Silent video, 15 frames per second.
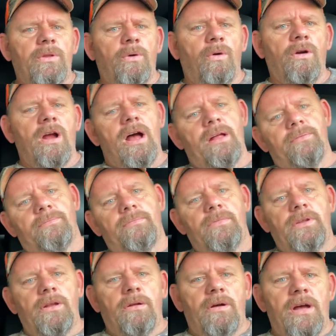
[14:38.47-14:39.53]
Or I'll
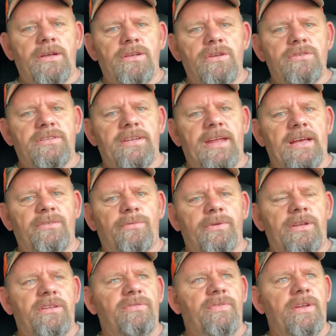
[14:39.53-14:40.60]
use the next
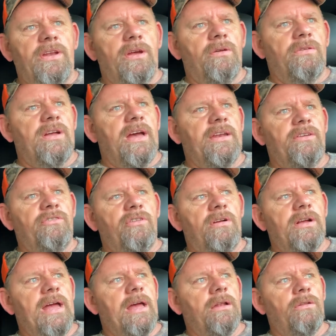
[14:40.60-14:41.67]
one. This video kind of
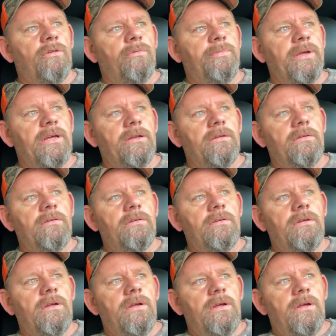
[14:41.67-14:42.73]
drug out a little bit.
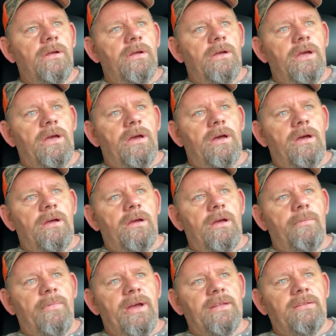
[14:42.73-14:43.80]

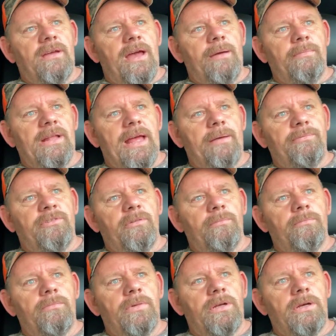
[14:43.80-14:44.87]
I might time lapse
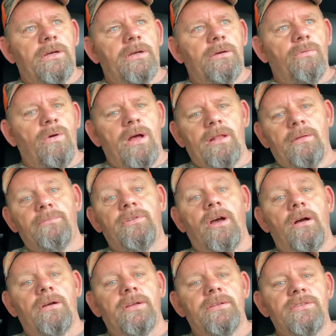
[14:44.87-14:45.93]
them while I'm
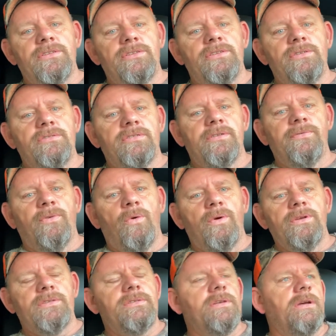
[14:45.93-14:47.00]
talking, just use the
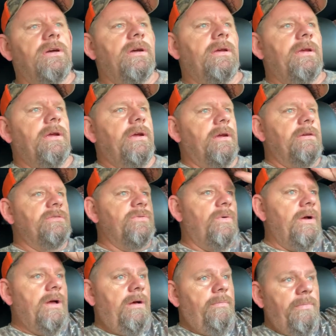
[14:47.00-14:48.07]
voice here as
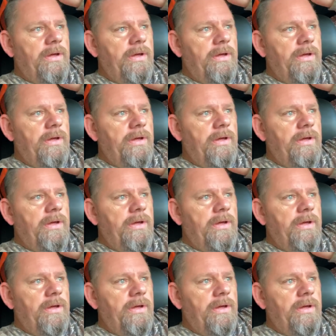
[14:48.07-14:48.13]
well.